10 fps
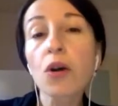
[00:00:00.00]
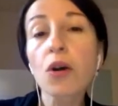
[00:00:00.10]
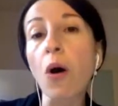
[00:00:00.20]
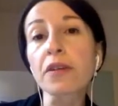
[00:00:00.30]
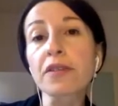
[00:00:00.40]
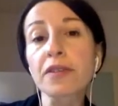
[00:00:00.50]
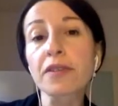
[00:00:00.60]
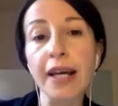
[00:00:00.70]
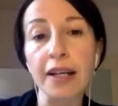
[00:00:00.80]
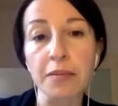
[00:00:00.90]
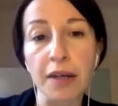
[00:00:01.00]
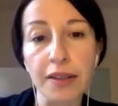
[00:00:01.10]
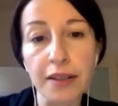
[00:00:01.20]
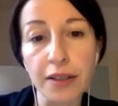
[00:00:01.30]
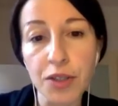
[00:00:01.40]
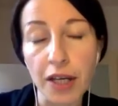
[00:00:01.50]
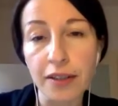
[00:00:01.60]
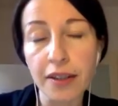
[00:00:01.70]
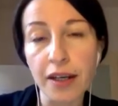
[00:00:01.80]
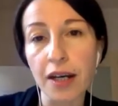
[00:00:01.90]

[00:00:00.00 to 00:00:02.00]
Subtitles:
called the De Anima Intelligente.